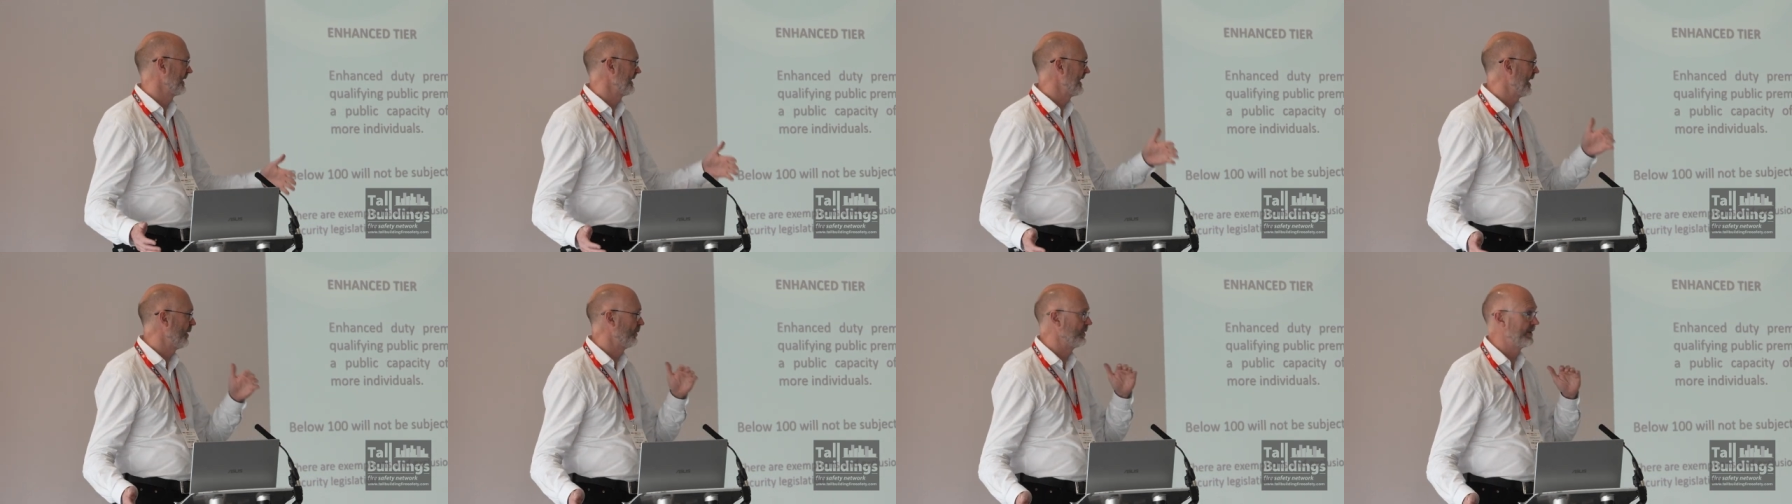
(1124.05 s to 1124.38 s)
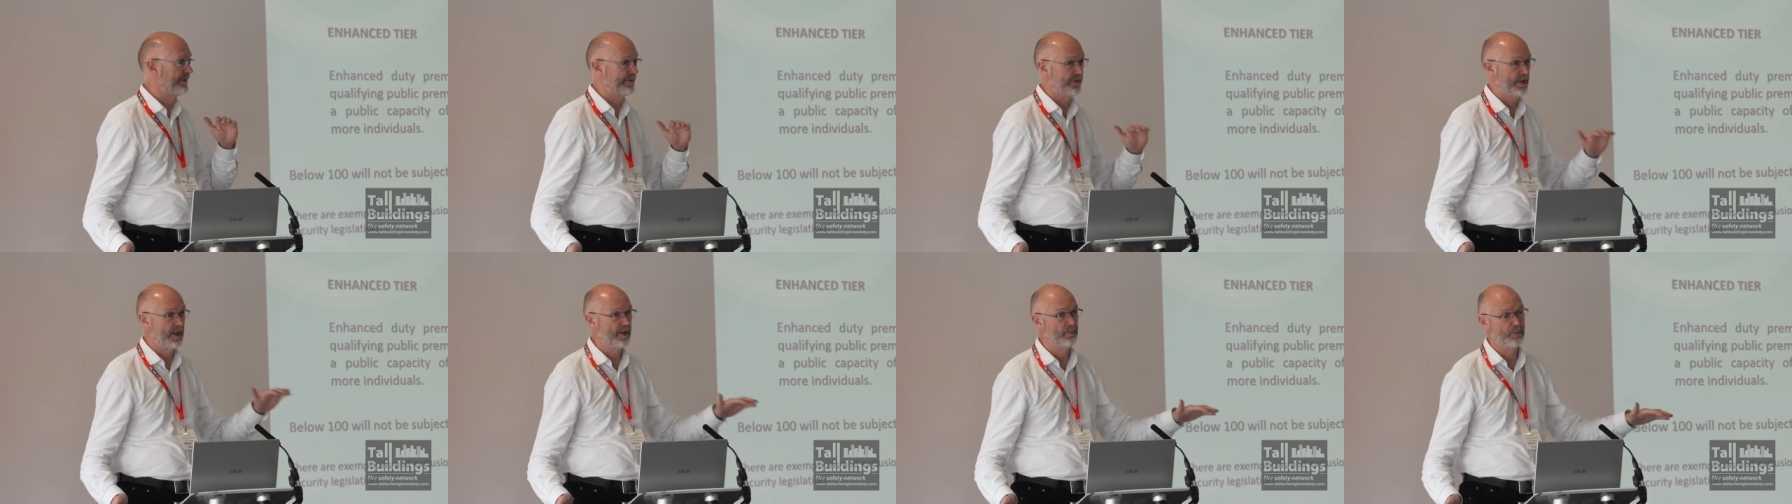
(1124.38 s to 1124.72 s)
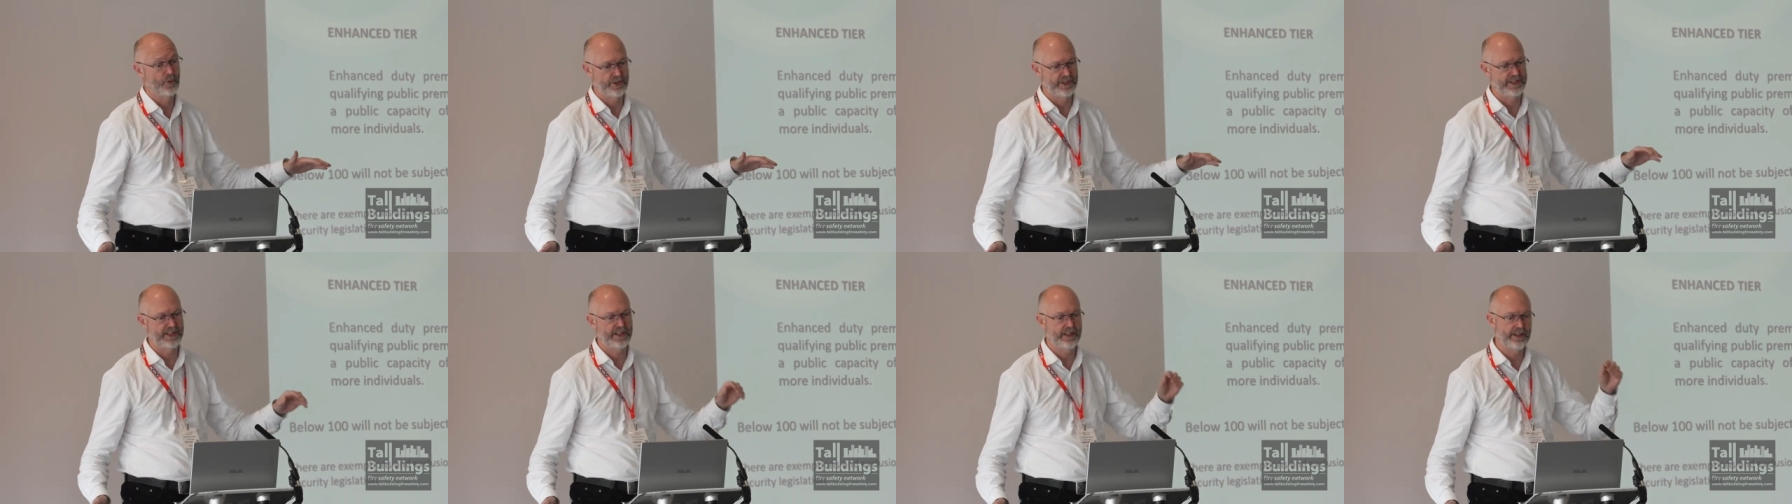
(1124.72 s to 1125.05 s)
and that will define
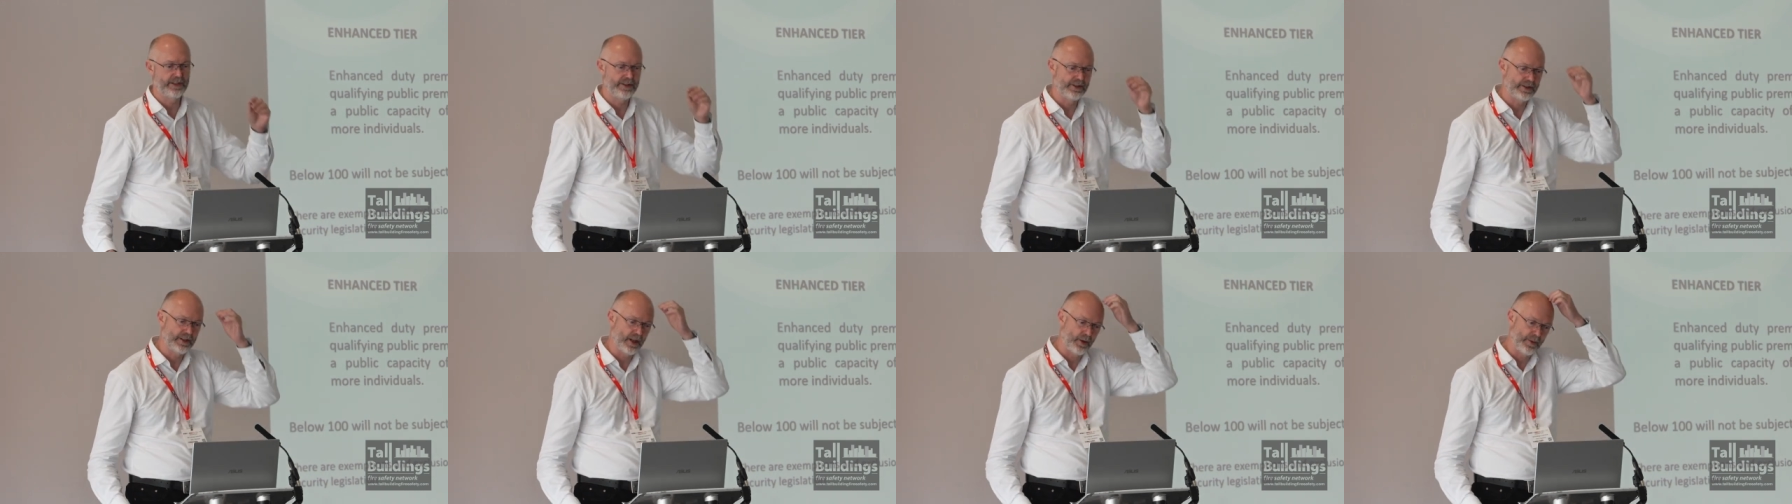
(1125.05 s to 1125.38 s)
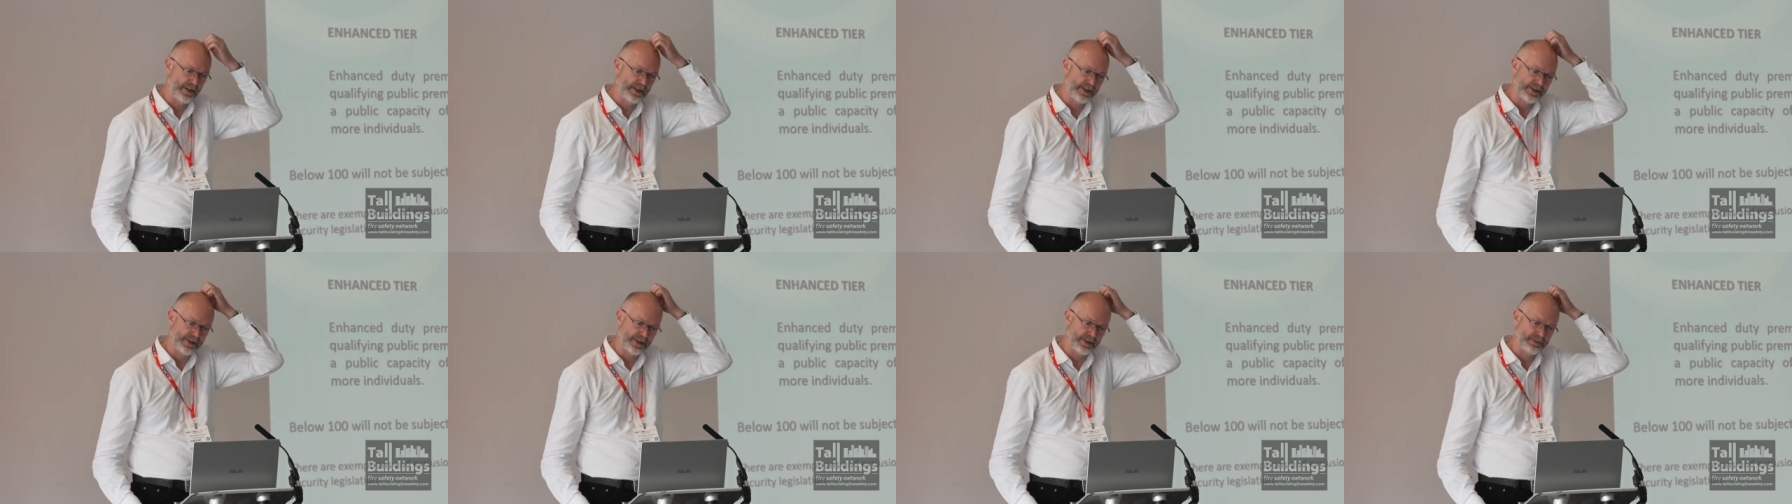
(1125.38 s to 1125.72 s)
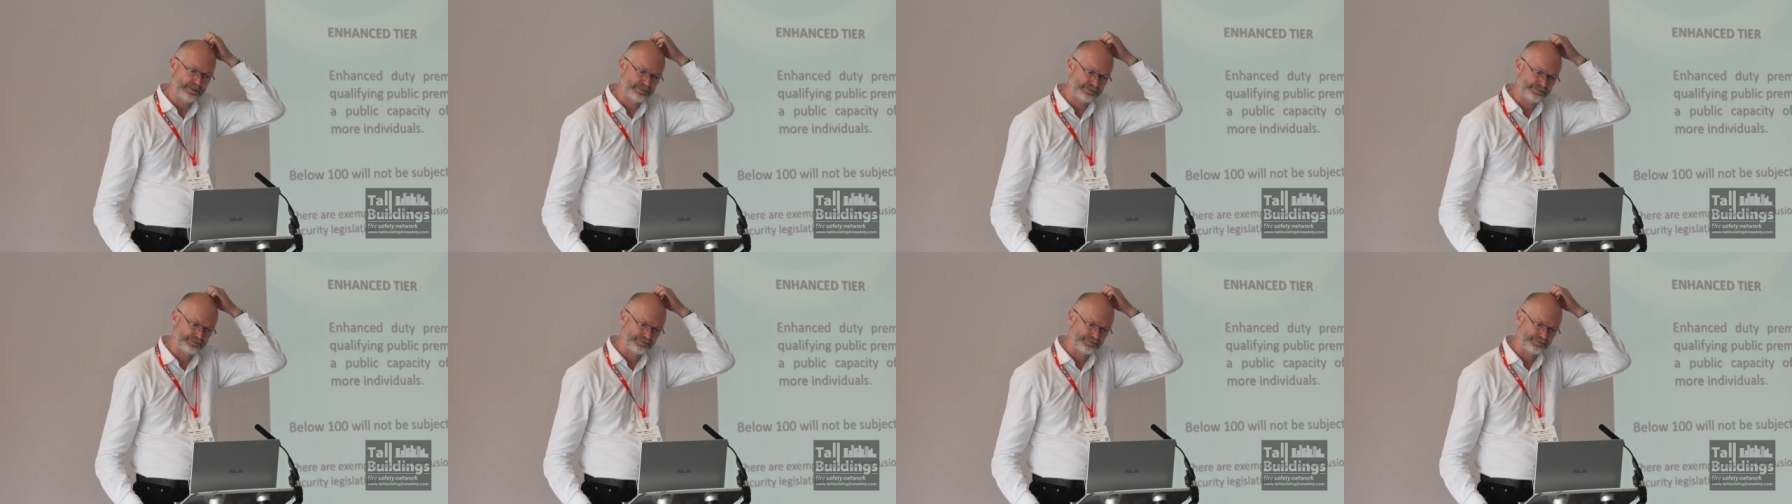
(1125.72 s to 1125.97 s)
what tier you go into.